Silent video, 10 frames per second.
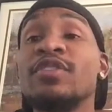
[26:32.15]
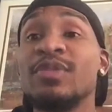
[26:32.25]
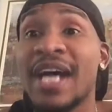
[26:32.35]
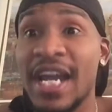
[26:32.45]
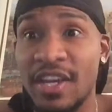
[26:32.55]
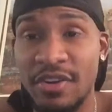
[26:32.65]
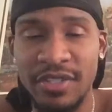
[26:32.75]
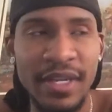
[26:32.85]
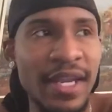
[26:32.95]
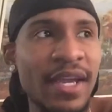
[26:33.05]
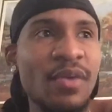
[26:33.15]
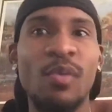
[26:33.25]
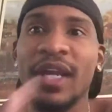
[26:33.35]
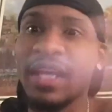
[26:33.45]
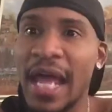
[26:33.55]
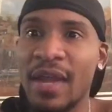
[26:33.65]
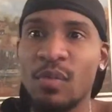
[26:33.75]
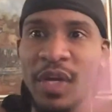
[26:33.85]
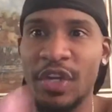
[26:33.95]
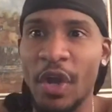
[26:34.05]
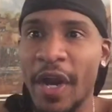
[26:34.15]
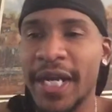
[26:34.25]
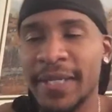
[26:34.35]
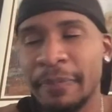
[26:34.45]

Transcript: tigers, one light, one dark.